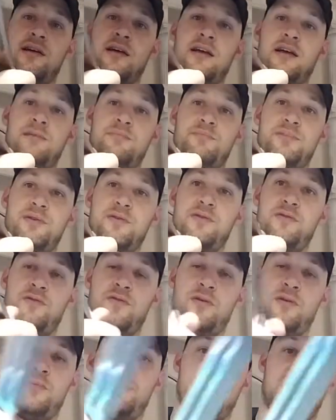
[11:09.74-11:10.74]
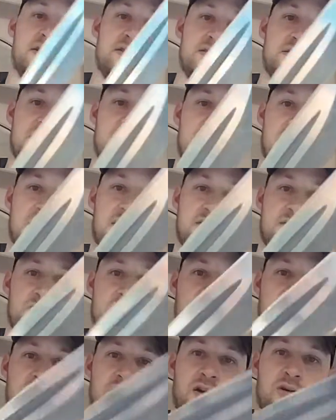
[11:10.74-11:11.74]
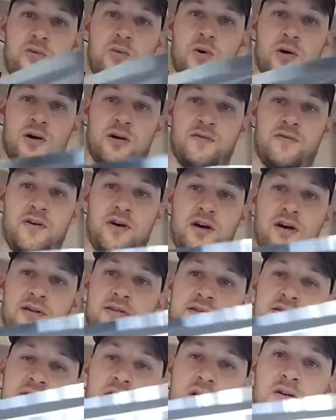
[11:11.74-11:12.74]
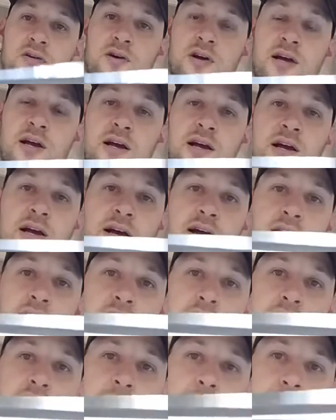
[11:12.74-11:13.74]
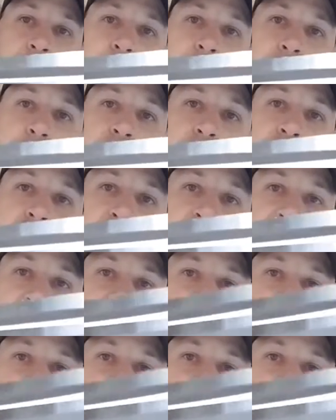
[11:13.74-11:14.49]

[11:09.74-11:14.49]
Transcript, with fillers: and beautiful. I mean, it's it's really a work of art. So, uh, Pete,